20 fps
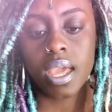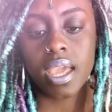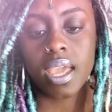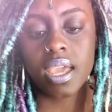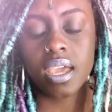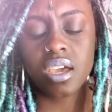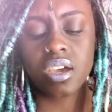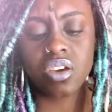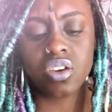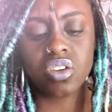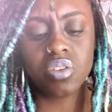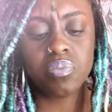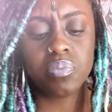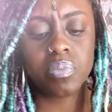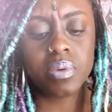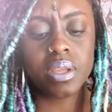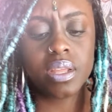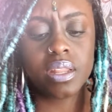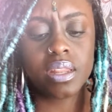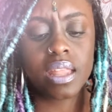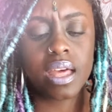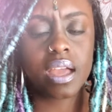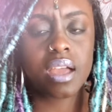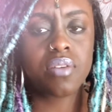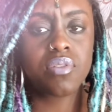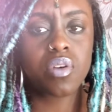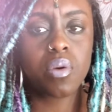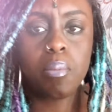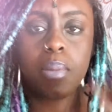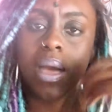It could be a lack
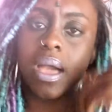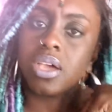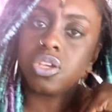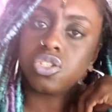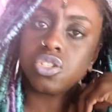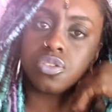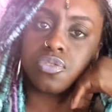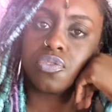of compassion